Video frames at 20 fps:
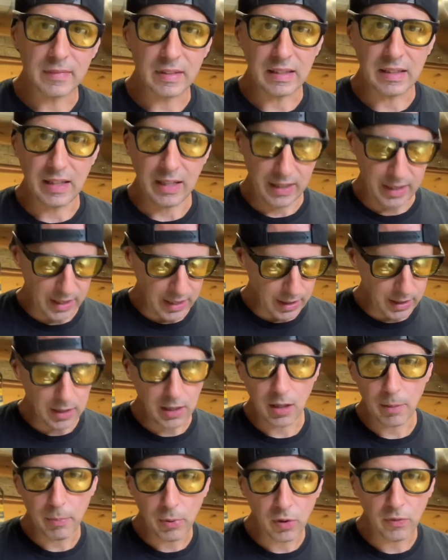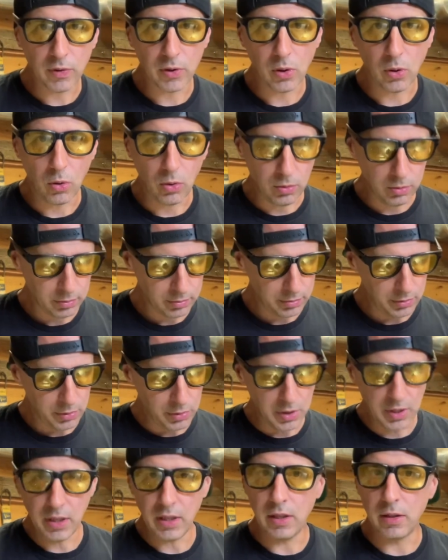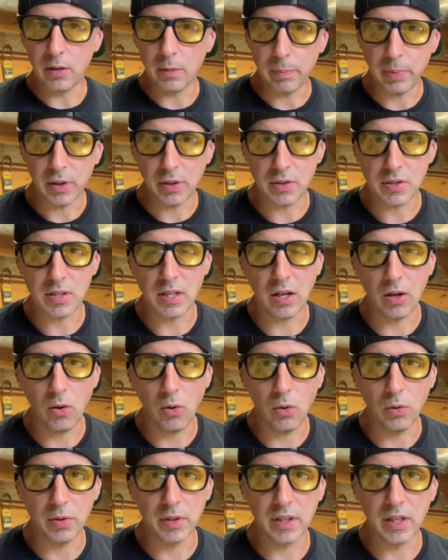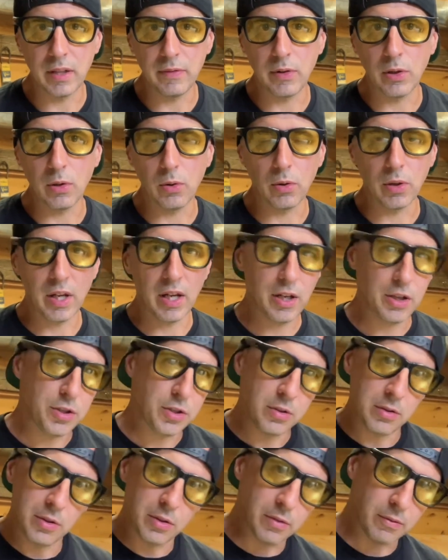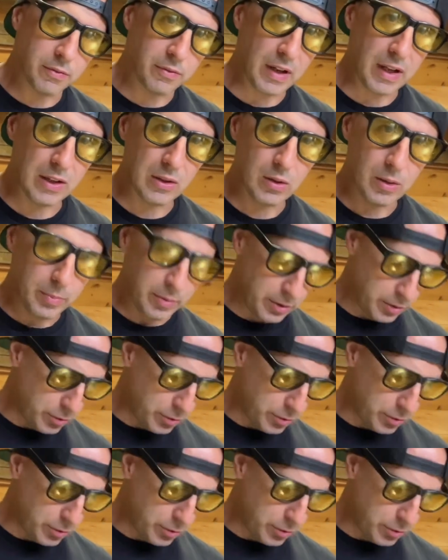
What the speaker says: that can't cut a perfect hole, you can either pierce that hole to give you a location, you can follow up with the